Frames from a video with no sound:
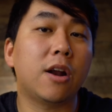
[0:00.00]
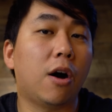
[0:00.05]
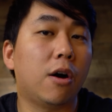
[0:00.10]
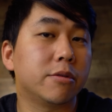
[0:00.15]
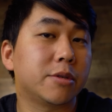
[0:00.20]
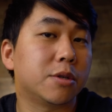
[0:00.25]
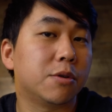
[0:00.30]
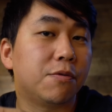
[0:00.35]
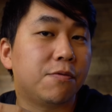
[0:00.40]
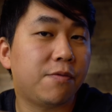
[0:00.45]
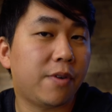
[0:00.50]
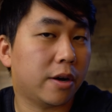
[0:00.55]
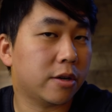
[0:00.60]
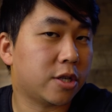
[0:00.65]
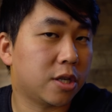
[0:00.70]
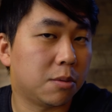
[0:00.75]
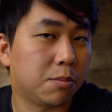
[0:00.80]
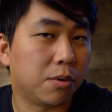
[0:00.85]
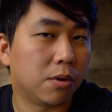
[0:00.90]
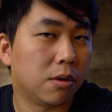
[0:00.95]
also
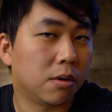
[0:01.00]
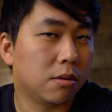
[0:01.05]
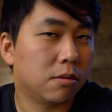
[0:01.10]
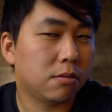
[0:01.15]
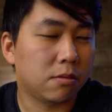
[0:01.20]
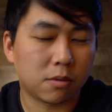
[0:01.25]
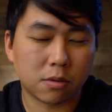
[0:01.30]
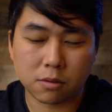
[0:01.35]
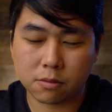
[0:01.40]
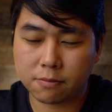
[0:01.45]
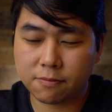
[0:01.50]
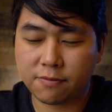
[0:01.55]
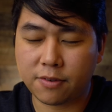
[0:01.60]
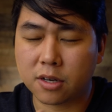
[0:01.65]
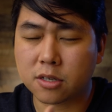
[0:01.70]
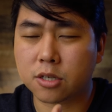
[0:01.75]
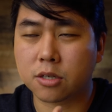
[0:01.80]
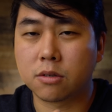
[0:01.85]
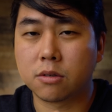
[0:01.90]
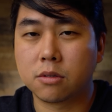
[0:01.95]
functional.
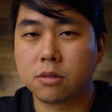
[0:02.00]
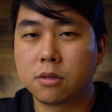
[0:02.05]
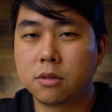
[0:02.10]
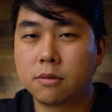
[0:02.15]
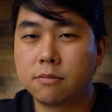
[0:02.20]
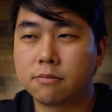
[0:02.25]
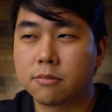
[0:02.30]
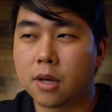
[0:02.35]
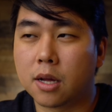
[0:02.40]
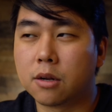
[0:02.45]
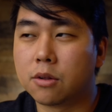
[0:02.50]
I